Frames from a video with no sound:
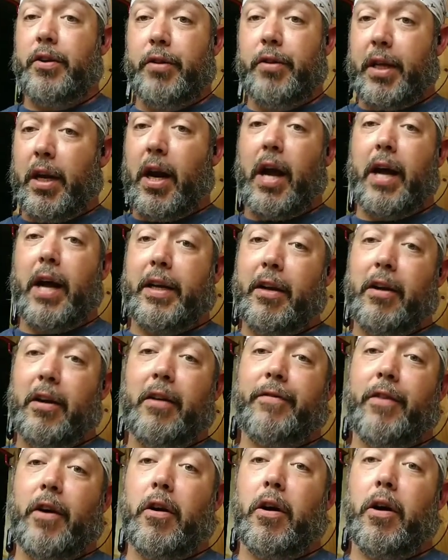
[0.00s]
You cannot
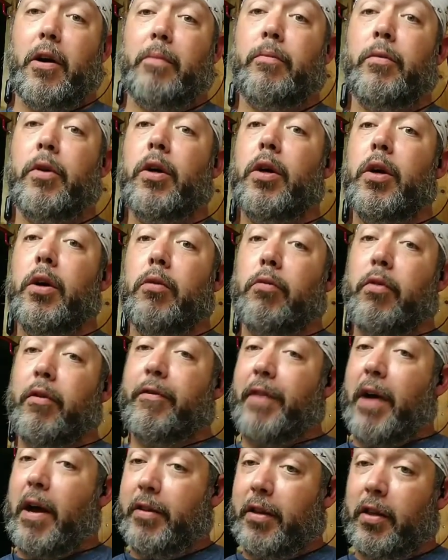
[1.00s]
carry a firearm
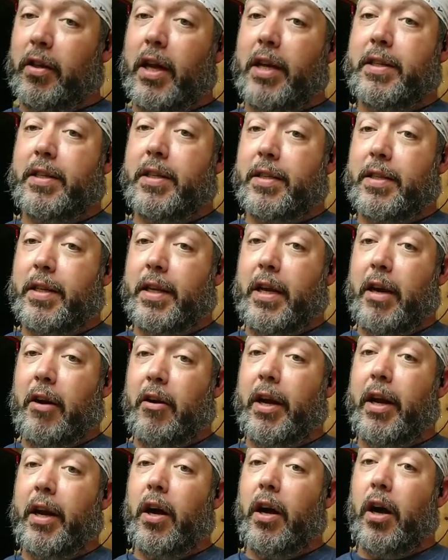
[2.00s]
without the license to
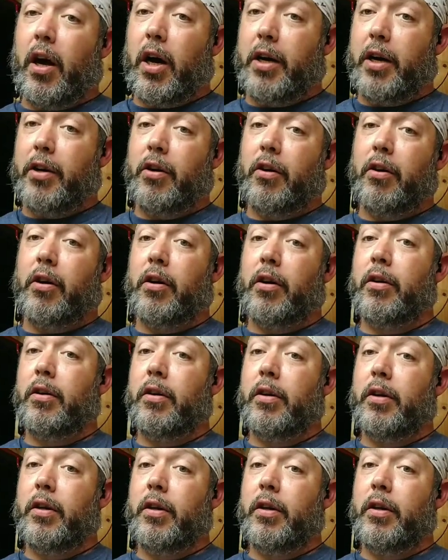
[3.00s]
carry under